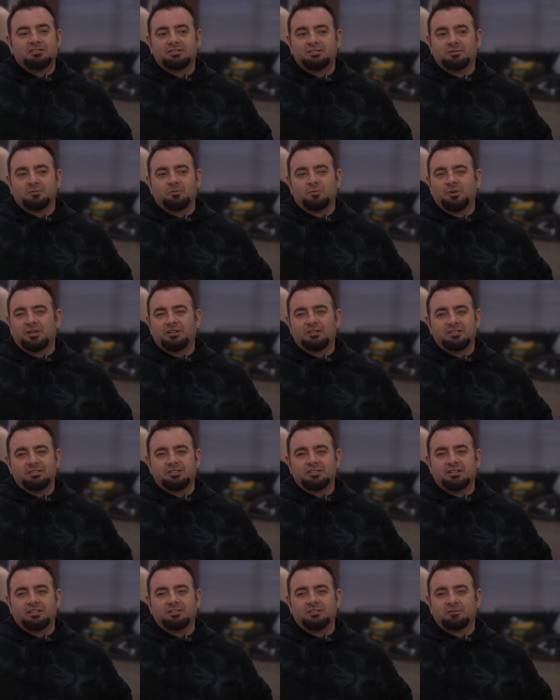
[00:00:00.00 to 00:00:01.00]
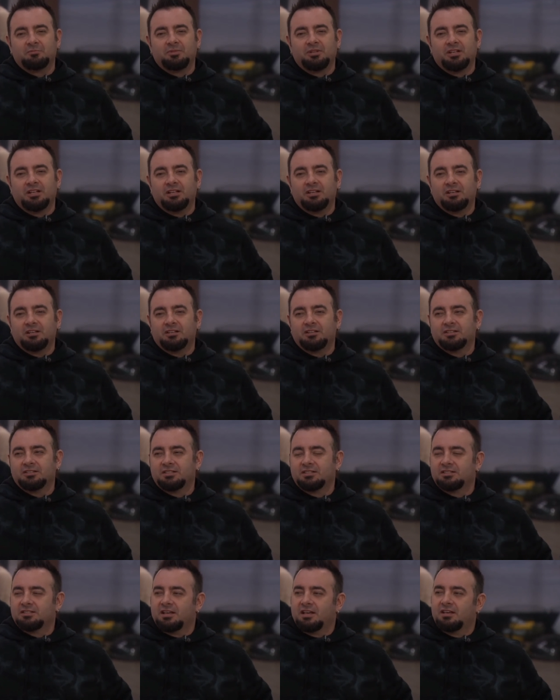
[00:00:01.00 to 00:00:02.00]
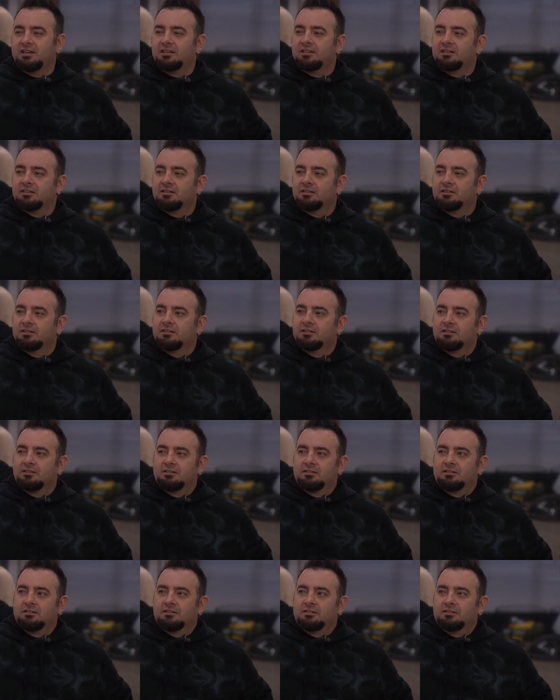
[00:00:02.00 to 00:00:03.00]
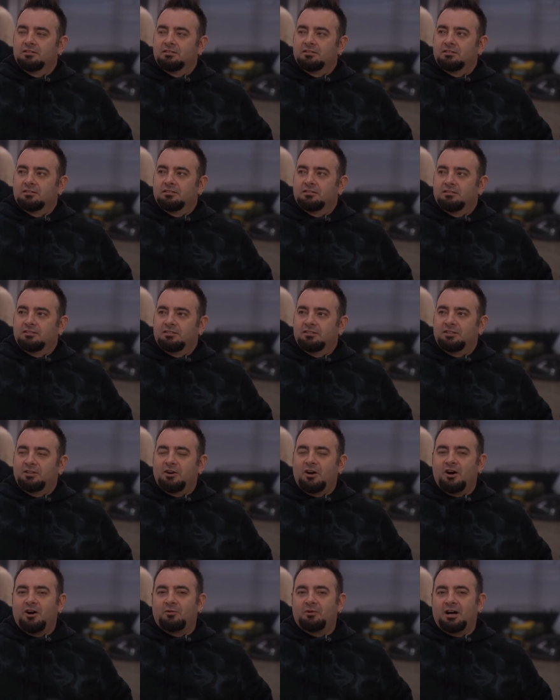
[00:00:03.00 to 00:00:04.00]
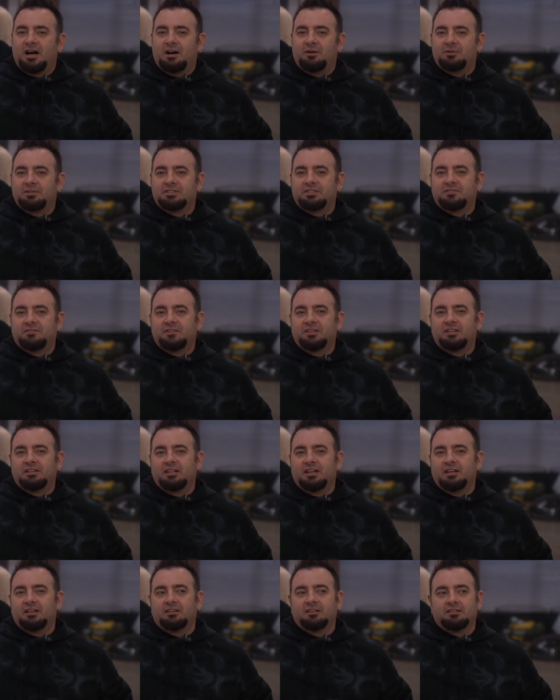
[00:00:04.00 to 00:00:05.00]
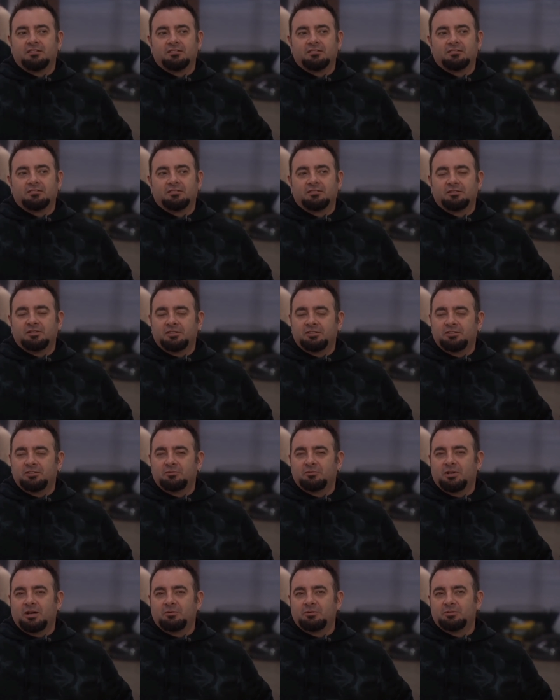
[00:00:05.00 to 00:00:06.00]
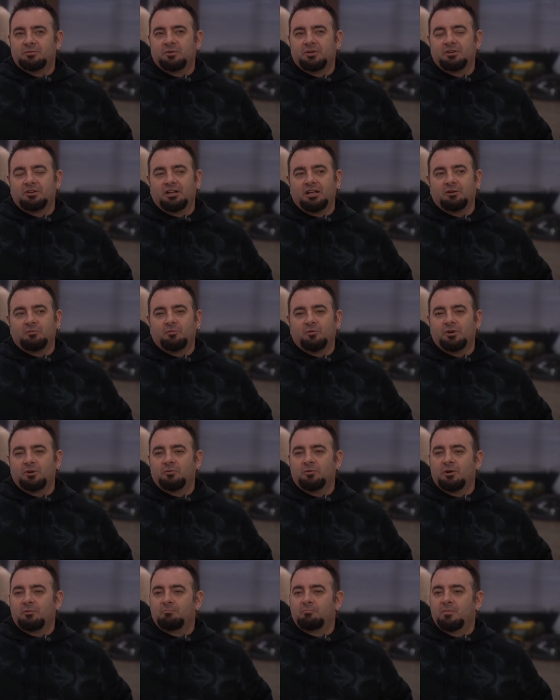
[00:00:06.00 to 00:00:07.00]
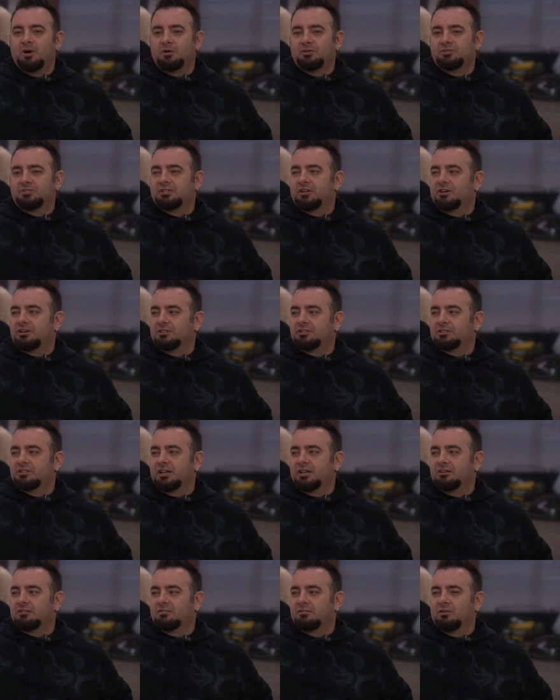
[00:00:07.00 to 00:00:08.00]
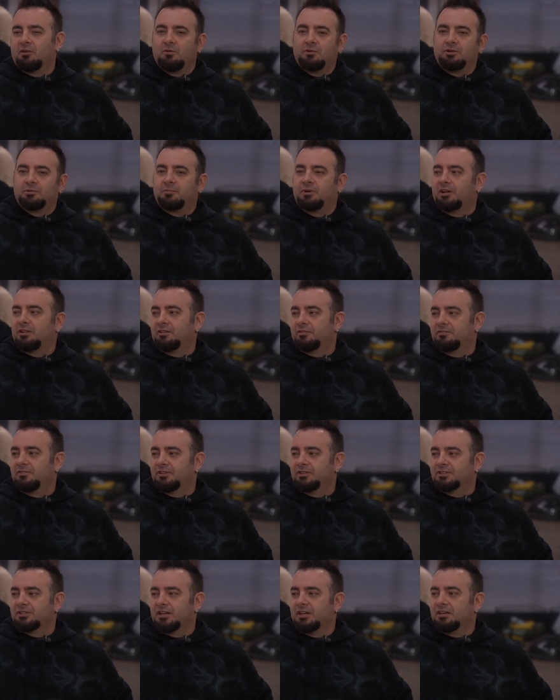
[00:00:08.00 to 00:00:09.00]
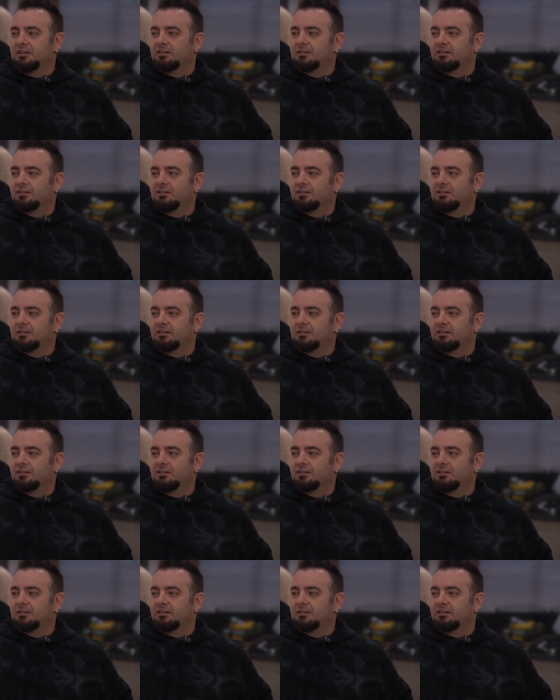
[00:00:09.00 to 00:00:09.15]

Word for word: it's the weirdest thing on the planet, because it's like, I always feel like, I always wonder, like, what Mozart's, like, older brother feels like.